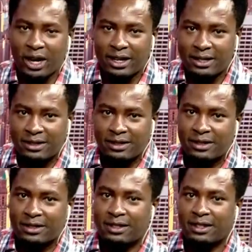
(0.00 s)
one.
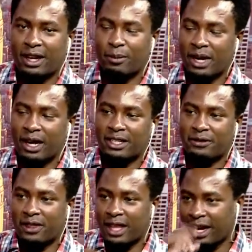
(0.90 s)
Labala
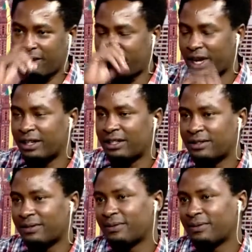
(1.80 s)
tafadhali Frank.